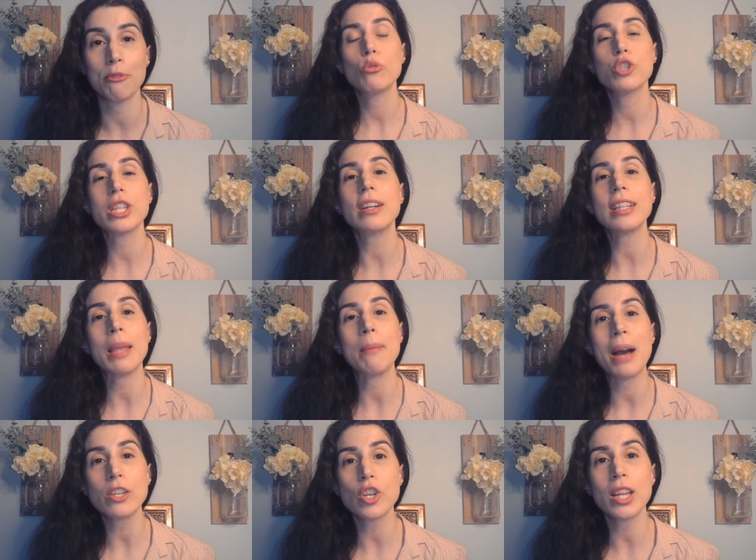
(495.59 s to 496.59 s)
To start
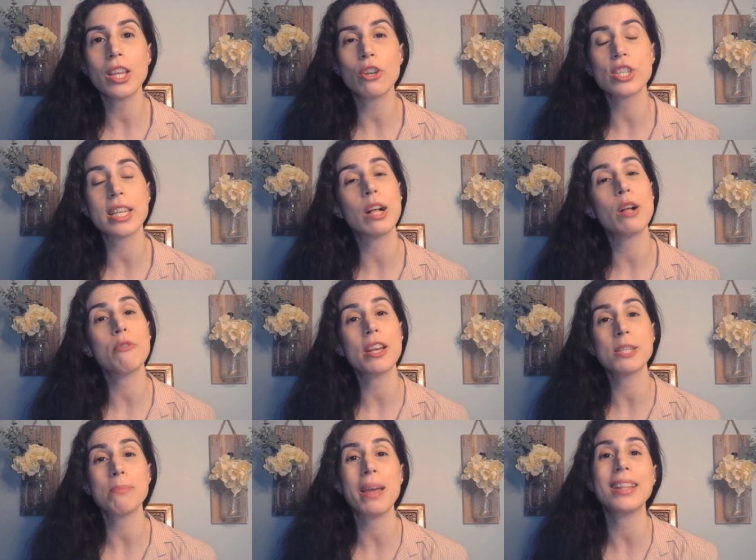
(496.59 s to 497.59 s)
imagining yourself
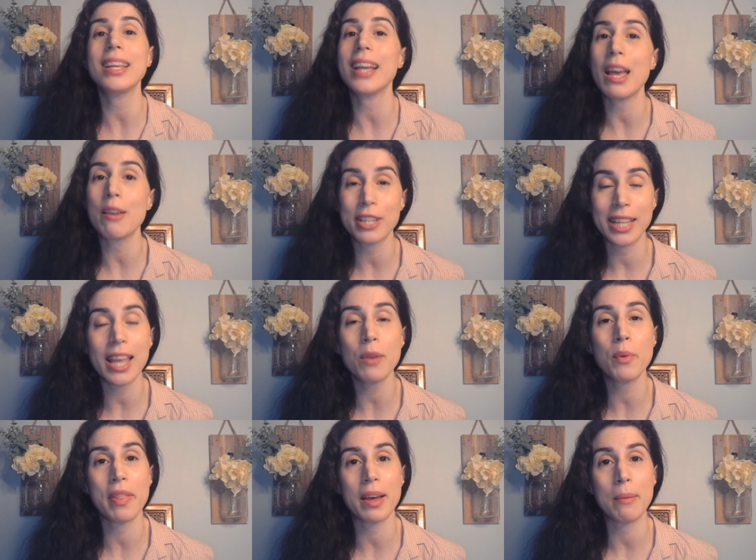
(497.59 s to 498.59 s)
spending every day
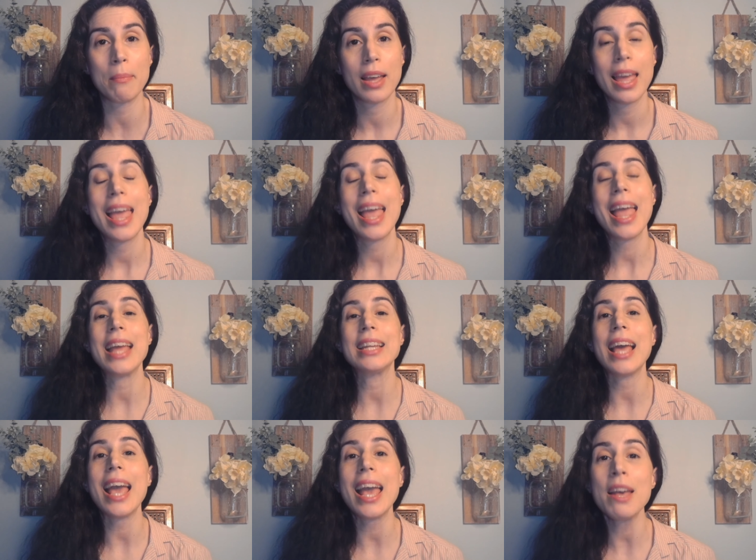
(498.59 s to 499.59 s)
with them
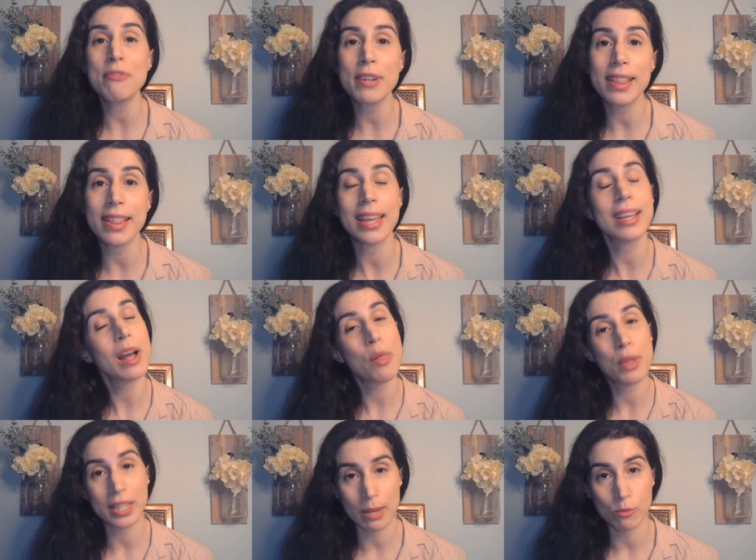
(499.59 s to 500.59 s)
and everything
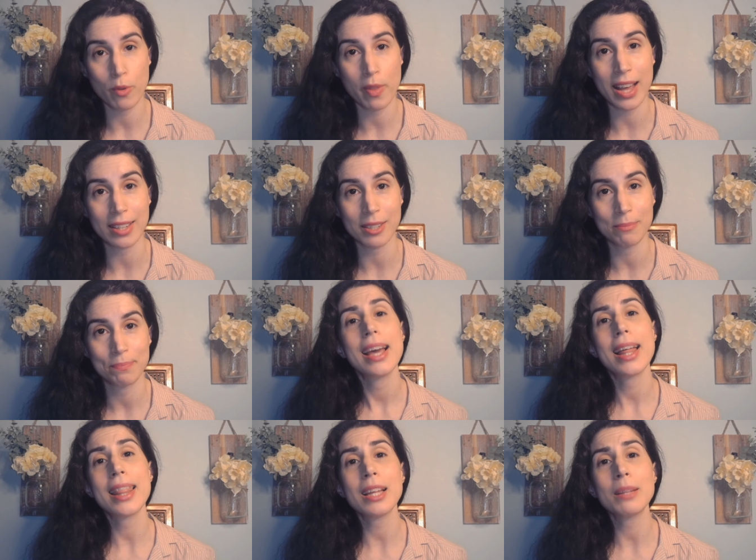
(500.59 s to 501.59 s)
that comes with that.
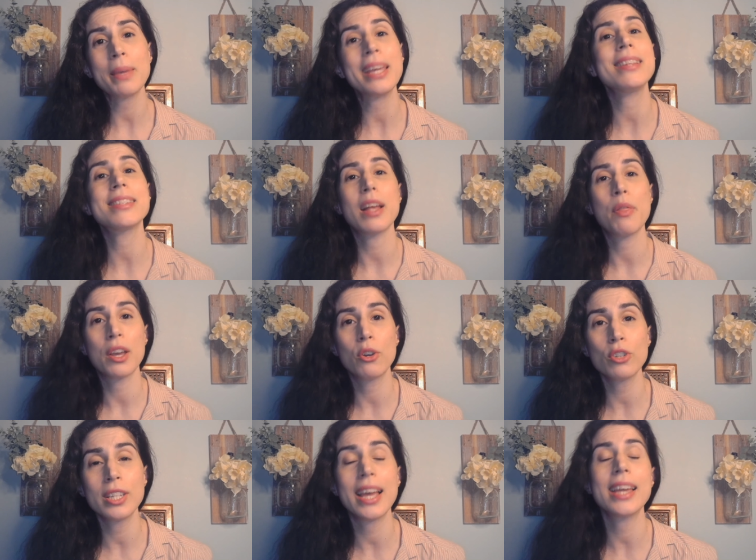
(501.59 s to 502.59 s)
That means the
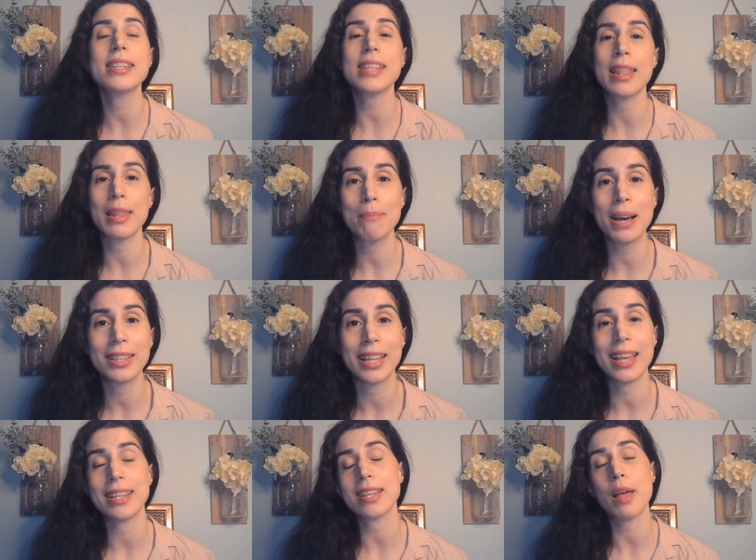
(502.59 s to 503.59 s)
good days and the bad
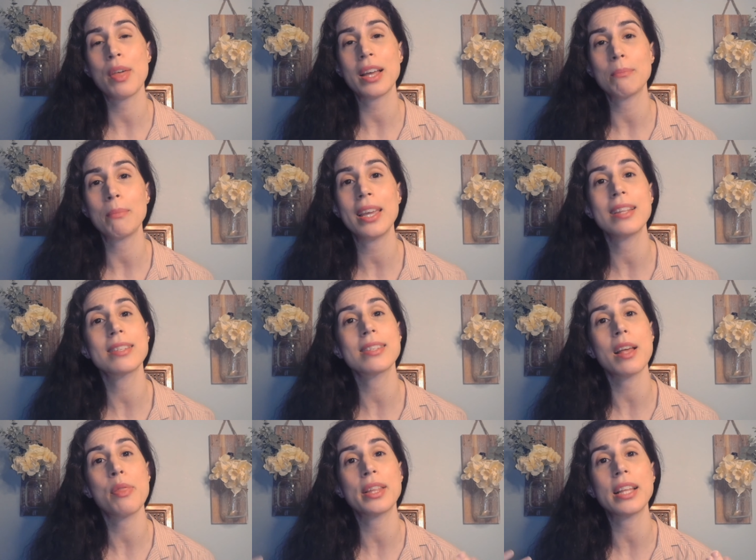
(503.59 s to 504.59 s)
days. That means
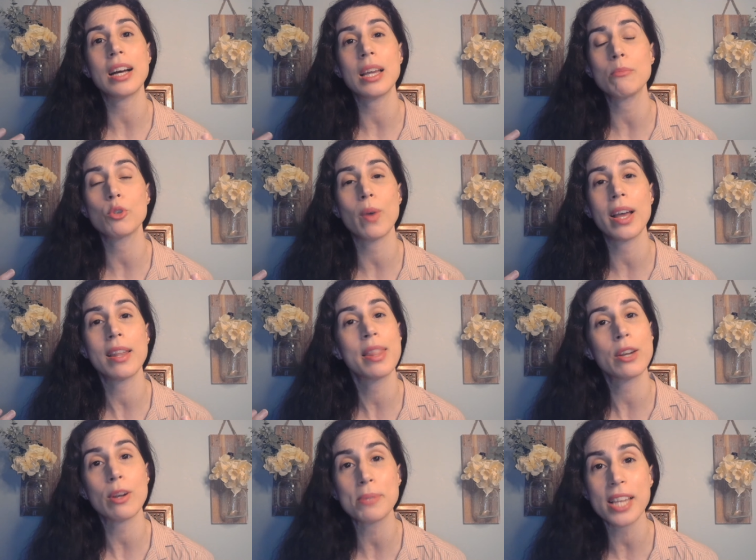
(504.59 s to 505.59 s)
the times when
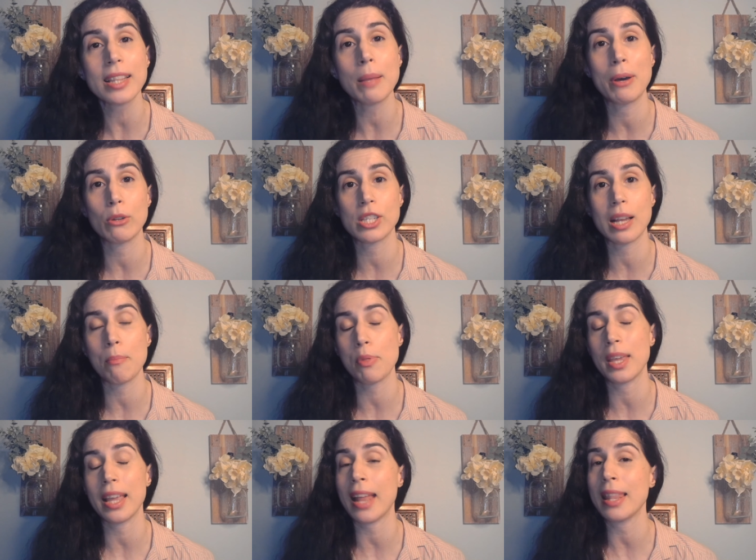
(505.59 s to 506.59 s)
they're upset about
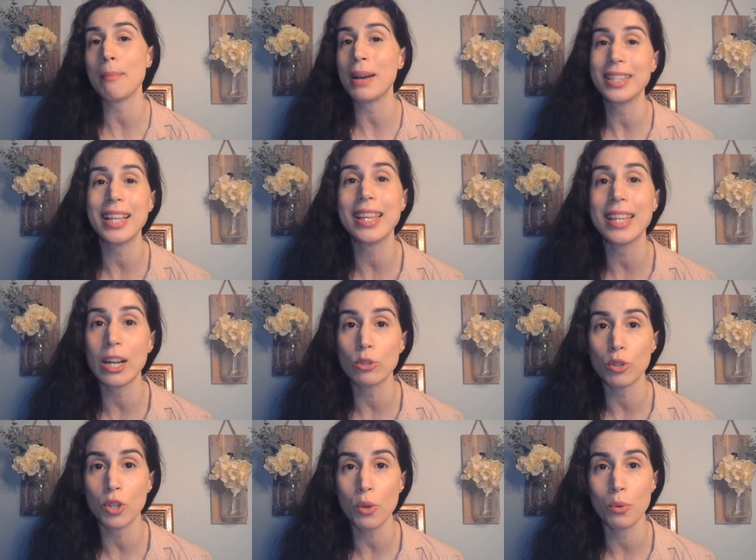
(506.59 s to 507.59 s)
something and they might take it out
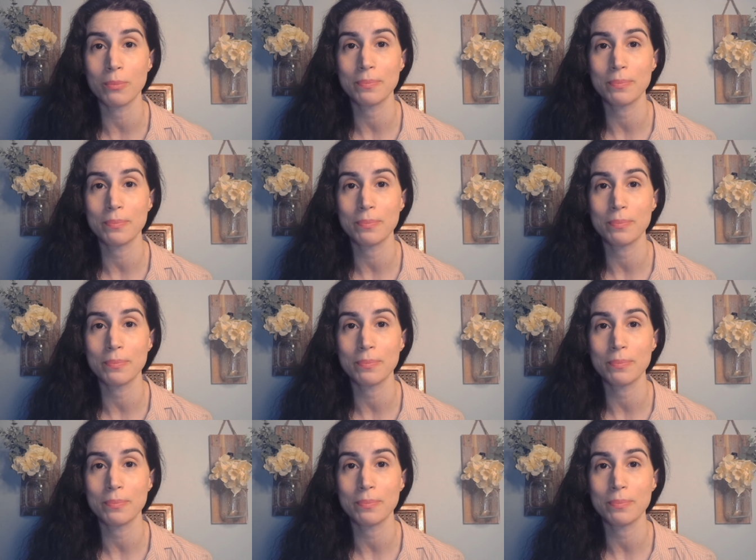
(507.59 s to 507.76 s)
on you.